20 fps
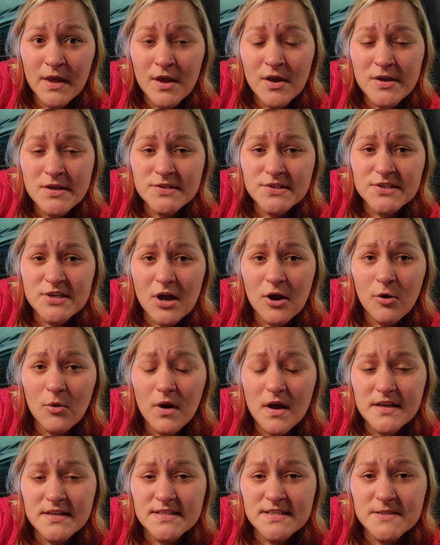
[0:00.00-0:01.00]
So
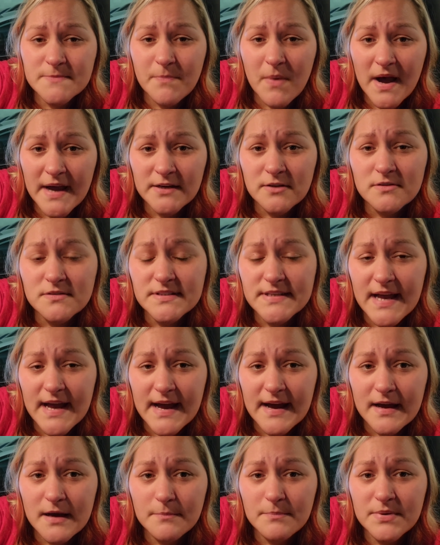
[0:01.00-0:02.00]
a spinal
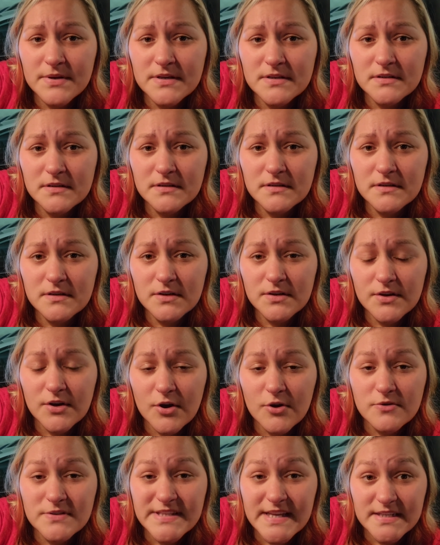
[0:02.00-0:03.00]
tap
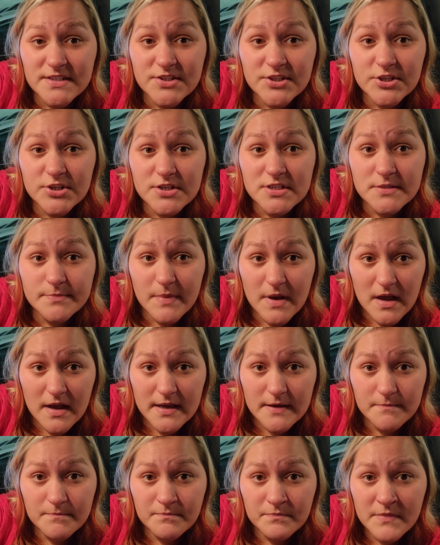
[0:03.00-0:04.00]
goes into your
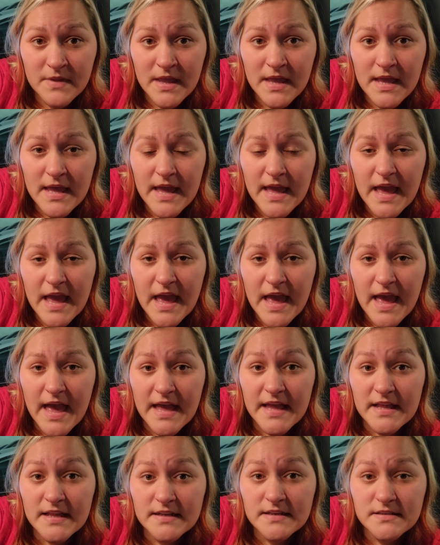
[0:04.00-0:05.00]
spine
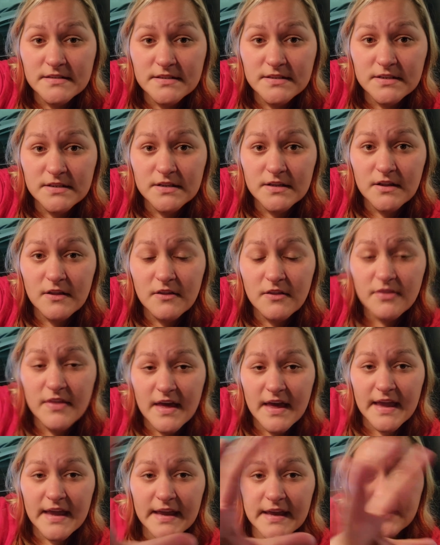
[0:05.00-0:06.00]
and
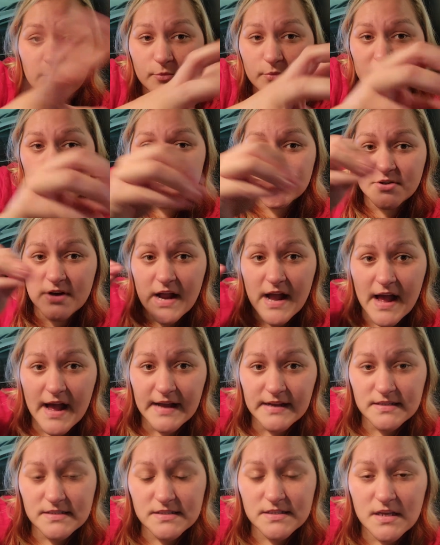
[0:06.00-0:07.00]
they
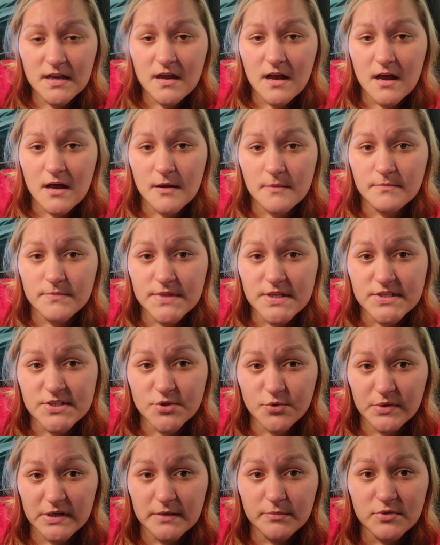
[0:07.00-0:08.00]
retract the
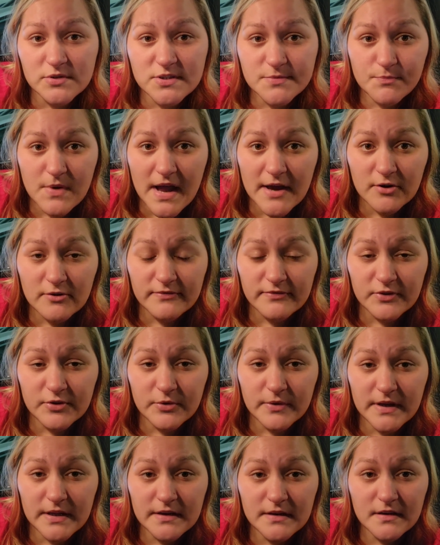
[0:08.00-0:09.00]
cerebral spinal
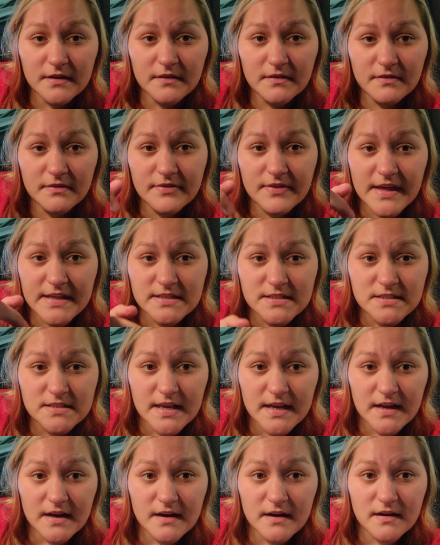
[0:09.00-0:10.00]
fluid that's
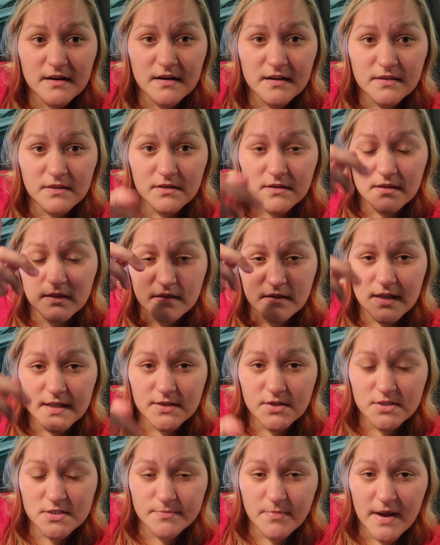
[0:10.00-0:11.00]
there in
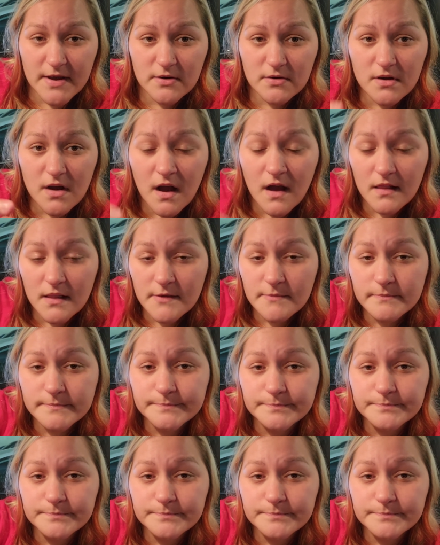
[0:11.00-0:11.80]
your spinal column.